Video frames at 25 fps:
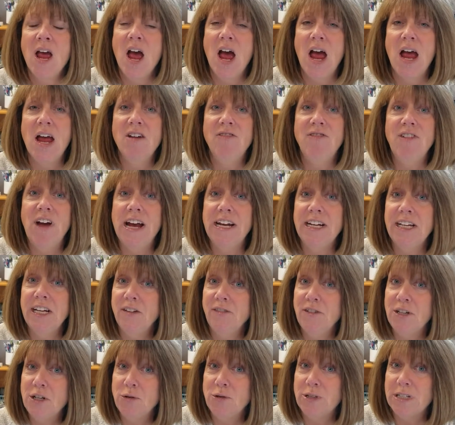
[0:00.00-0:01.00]
If any
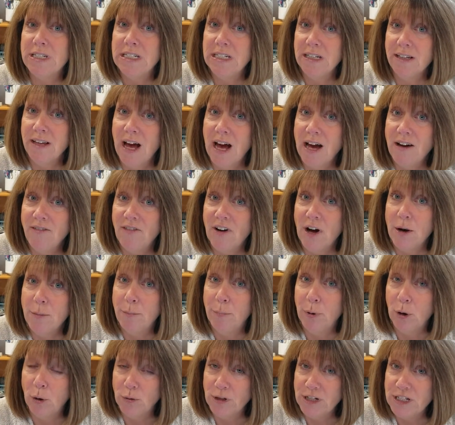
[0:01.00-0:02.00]
of you still have
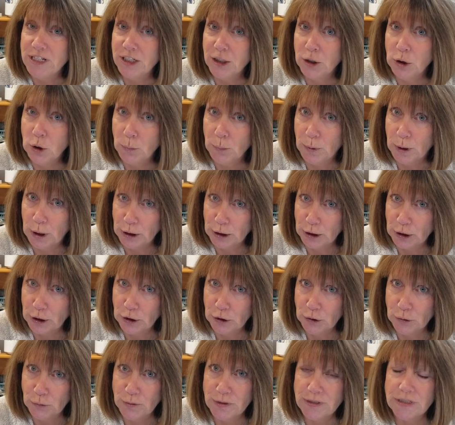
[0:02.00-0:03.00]
bonus coupon
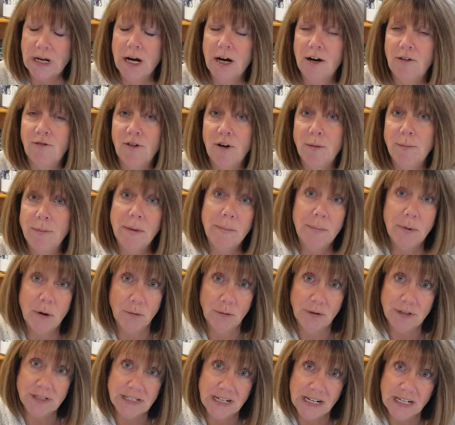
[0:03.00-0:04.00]
codes from the
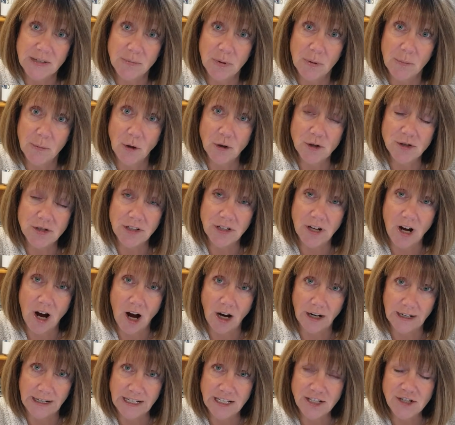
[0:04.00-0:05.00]
Bonus Days promotion in
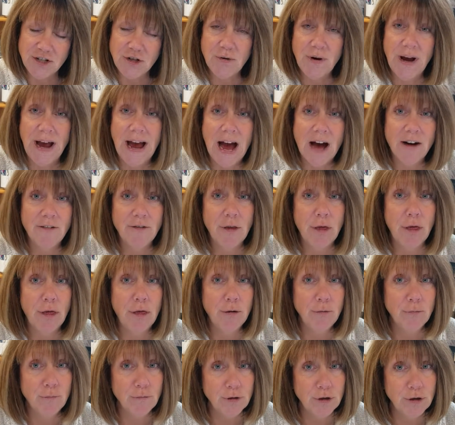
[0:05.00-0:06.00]
August, you have
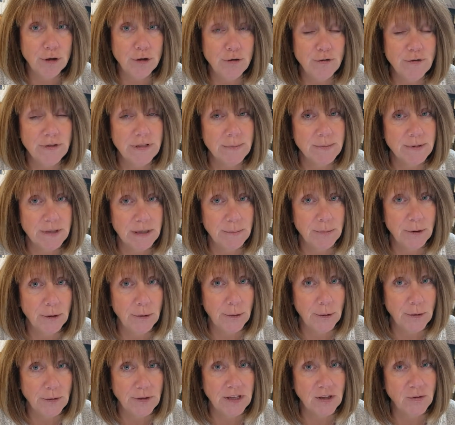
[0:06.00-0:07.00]
through September
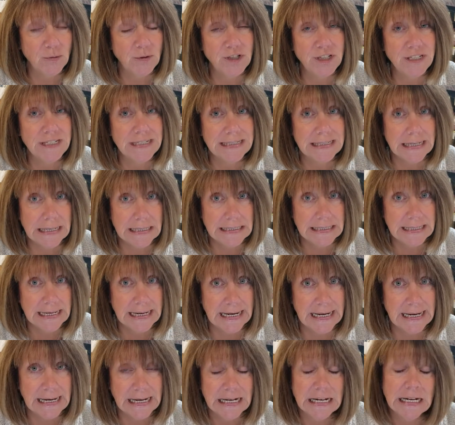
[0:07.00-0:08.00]
30th, which is
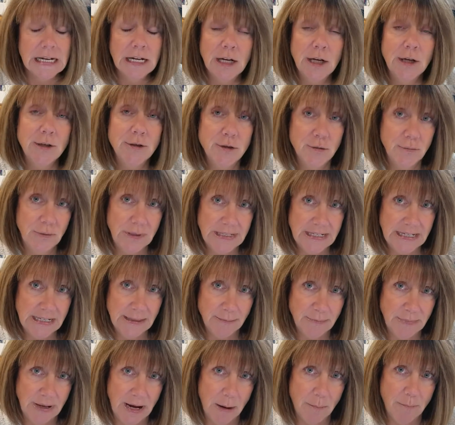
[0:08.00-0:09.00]
Sunday, to
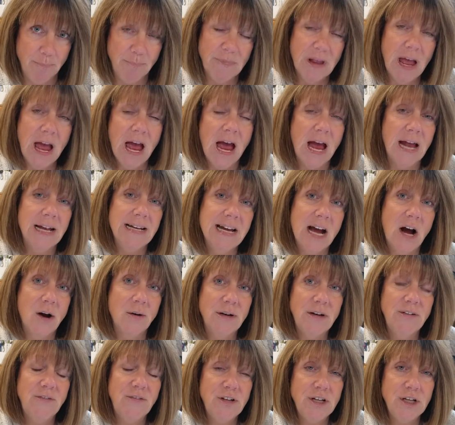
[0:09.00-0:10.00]
redeem them. Now,
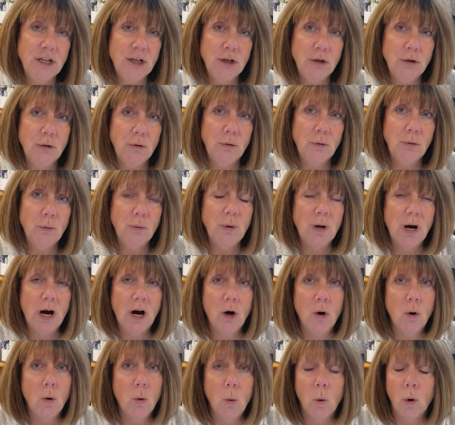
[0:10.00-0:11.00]
if you
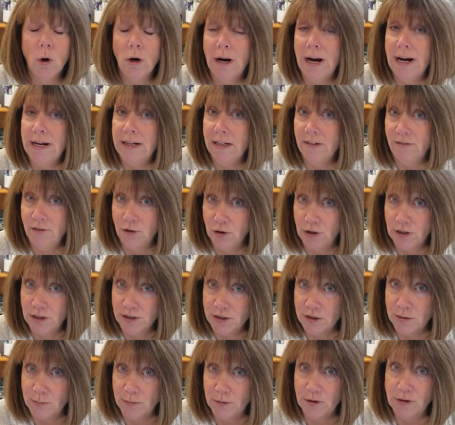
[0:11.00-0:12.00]
or any of your
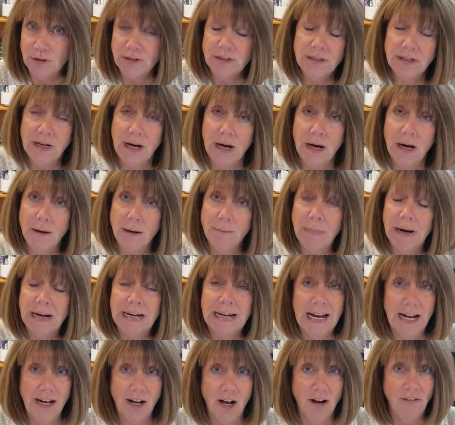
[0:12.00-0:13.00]
customers
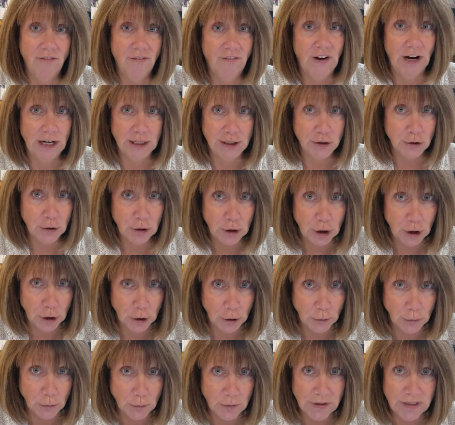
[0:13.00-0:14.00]
cannot find your
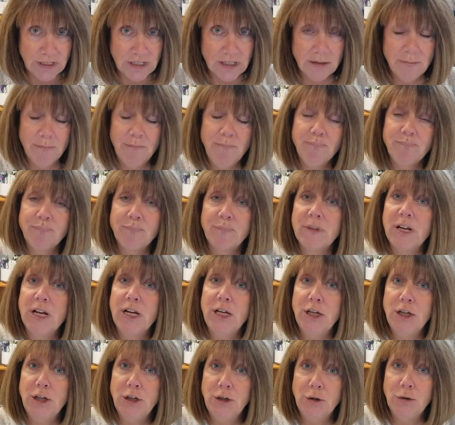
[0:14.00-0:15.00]
codes,
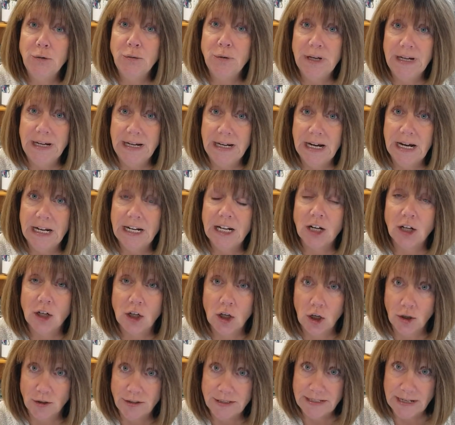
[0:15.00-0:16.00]
you can
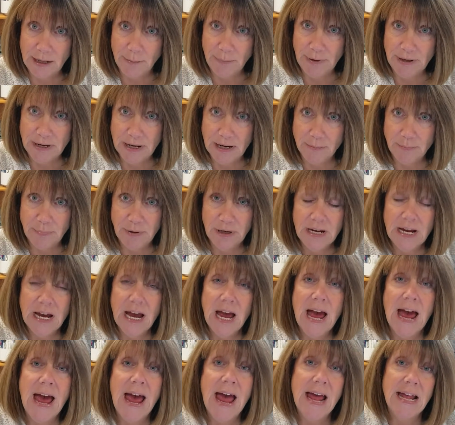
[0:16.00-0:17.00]
call Stampin' Up!
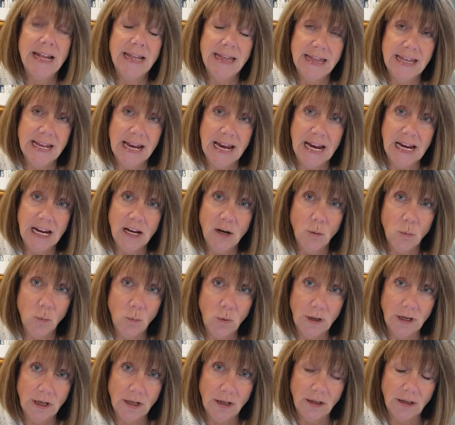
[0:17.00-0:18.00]
And they
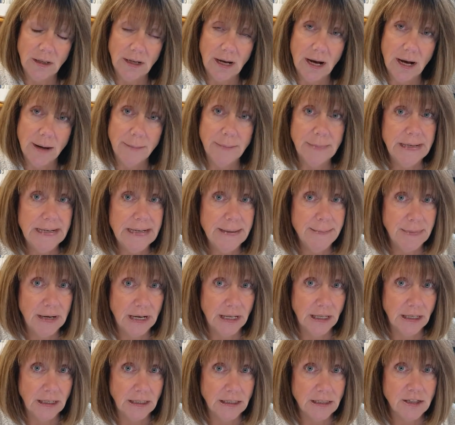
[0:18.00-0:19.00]
will
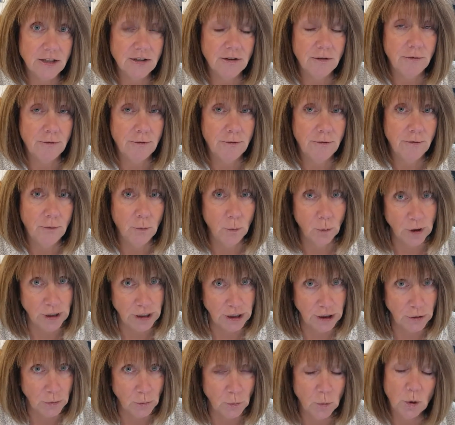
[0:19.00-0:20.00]
email it for
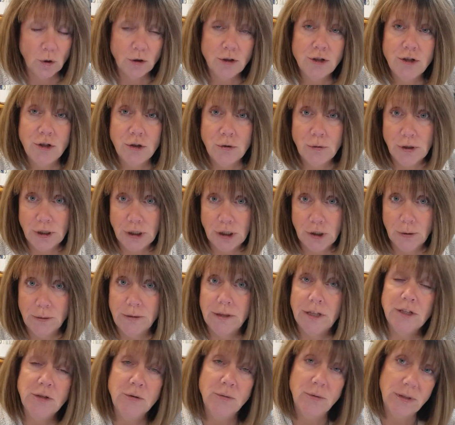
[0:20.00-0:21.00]
you or to you, and
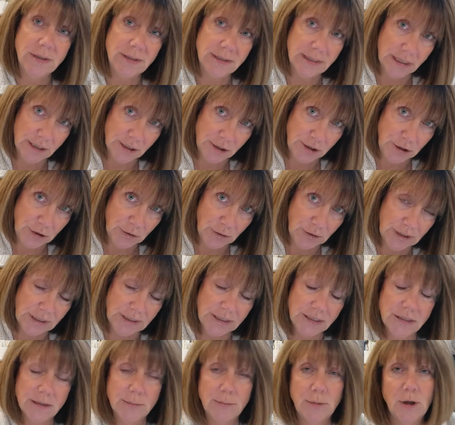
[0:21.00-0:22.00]
then you can send it to your
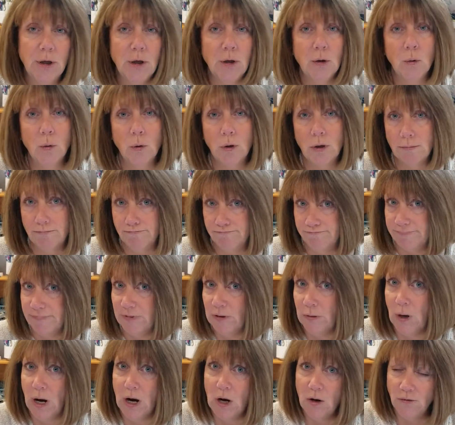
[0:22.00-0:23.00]
customer or
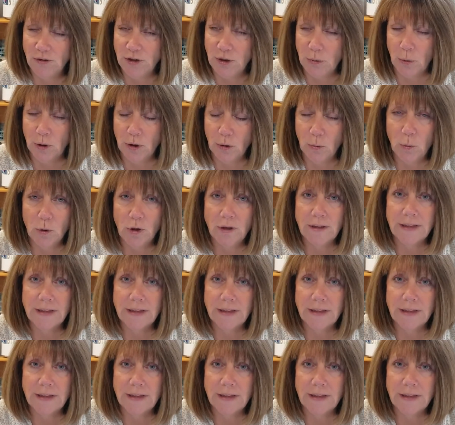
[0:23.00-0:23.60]
however you want to work